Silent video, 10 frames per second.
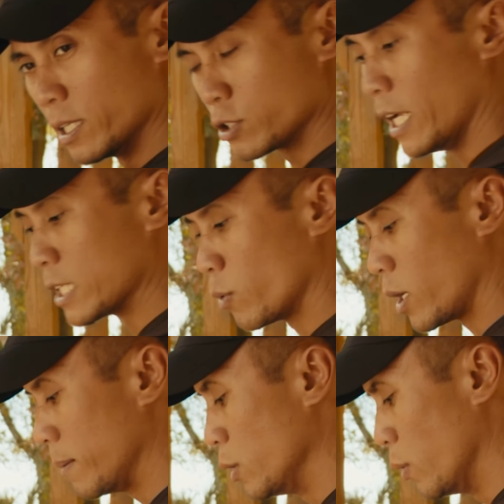So that's what
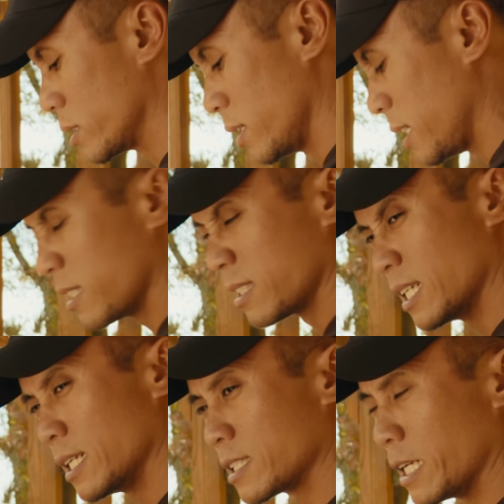I'm doing. So this isn't
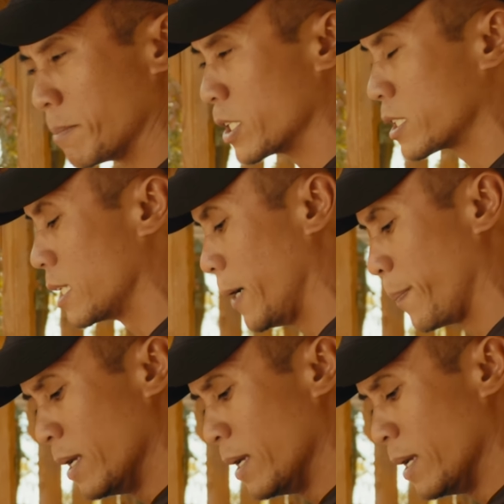gonna take much time.